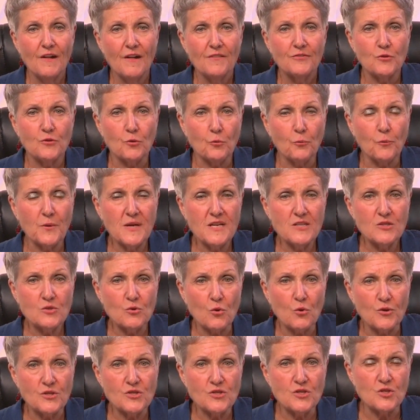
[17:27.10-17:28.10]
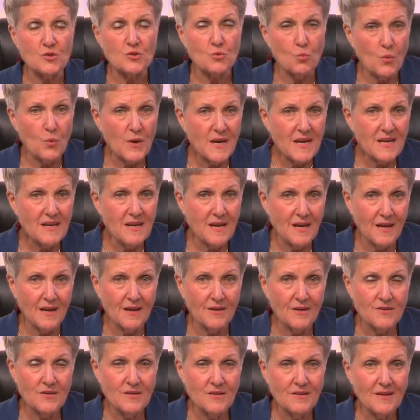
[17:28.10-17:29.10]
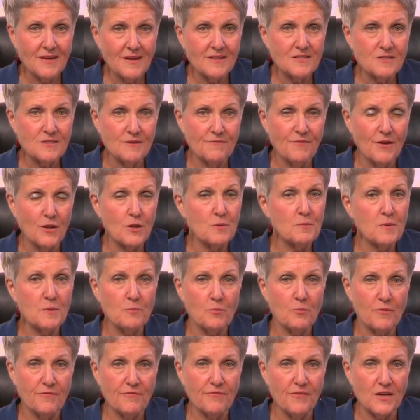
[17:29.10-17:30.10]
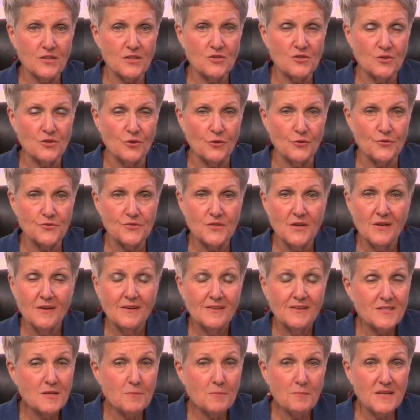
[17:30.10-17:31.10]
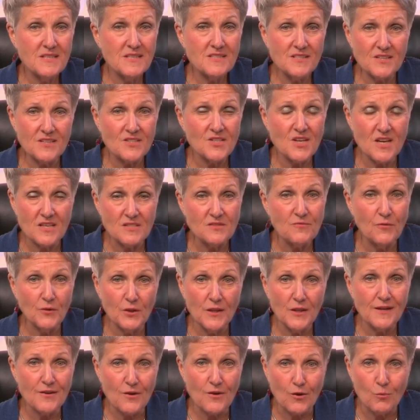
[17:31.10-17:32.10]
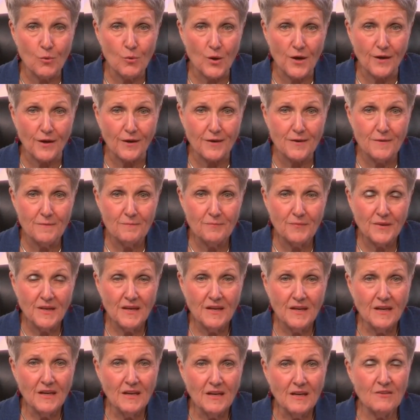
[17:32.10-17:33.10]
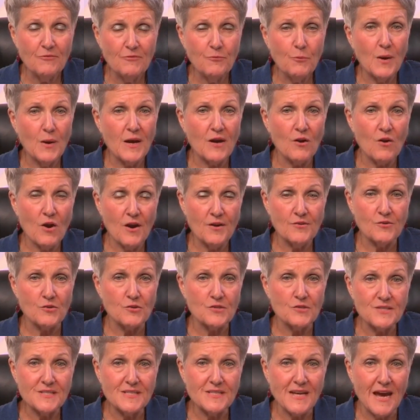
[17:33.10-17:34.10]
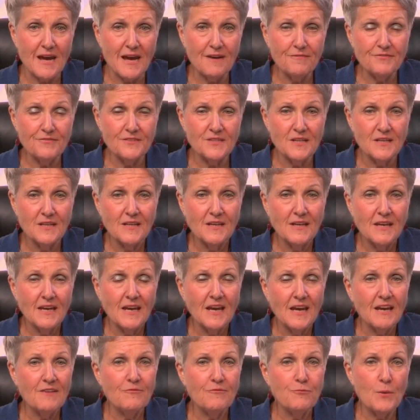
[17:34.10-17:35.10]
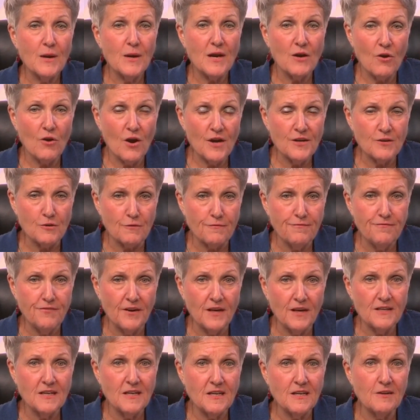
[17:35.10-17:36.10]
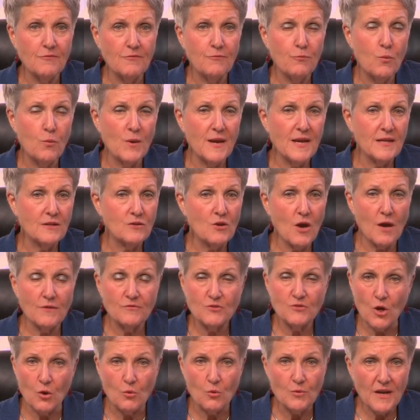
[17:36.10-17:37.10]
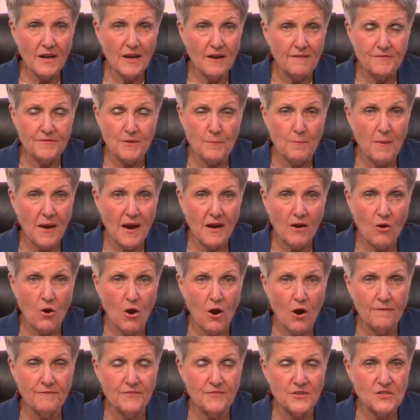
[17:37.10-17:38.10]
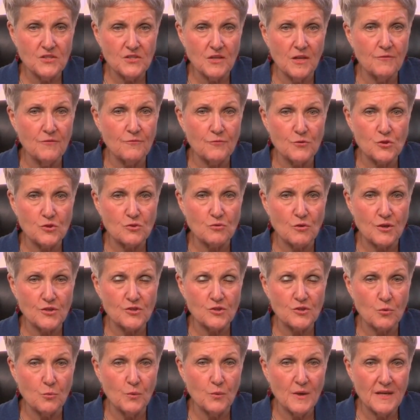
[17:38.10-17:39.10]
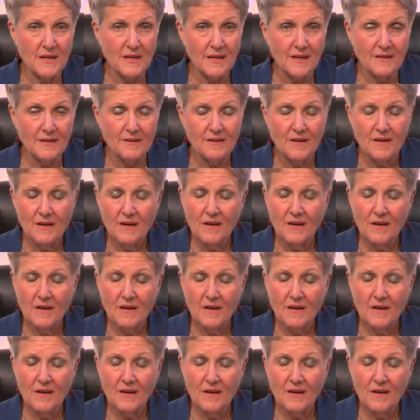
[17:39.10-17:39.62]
the resources we need as development professionals to be successful in our work. If we are understaffed, if we are underfunded, if we don't have the back office infrastructure we need,